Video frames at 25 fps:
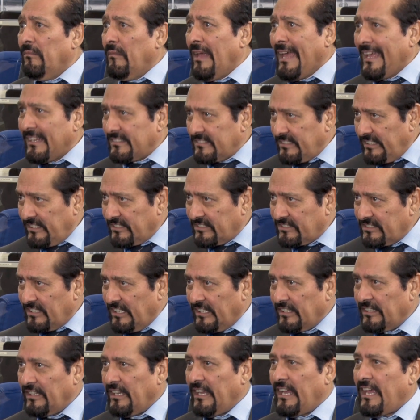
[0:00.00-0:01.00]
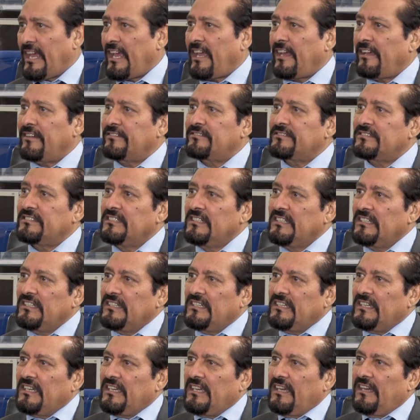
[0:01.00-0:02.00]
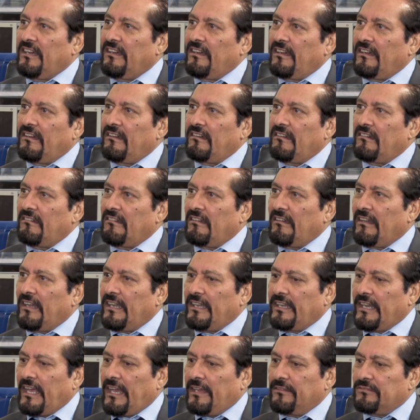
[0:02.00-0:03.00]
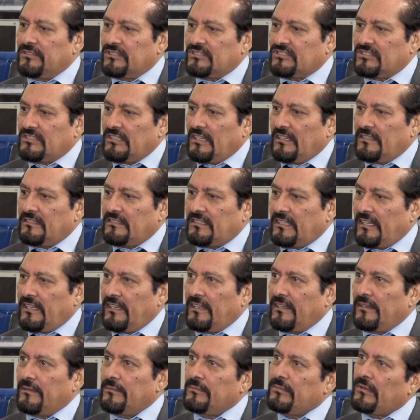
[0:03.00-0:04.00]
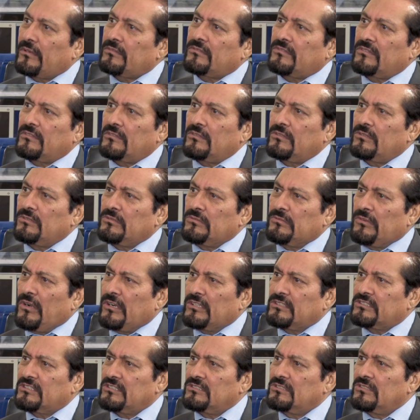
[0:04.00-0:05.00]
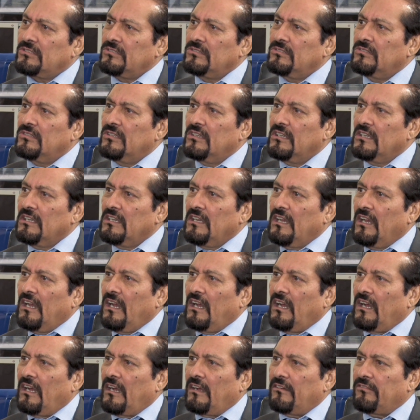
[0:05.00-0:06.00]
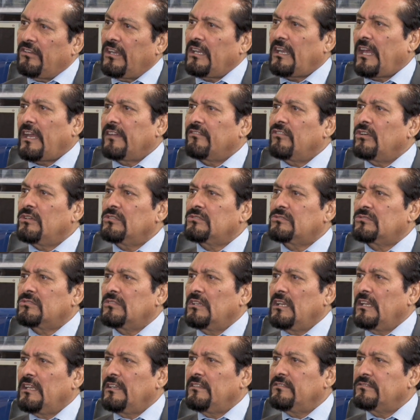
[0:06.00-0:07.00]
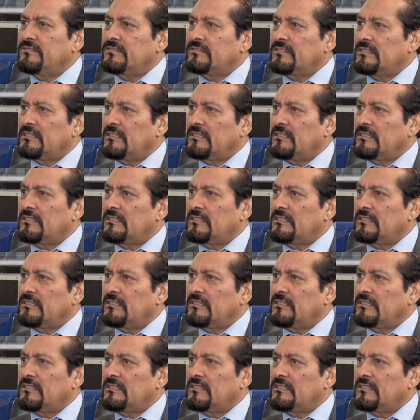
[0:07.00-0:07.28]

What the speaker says: assets that they have, and I would say, what do you want to do? Well, I want to leave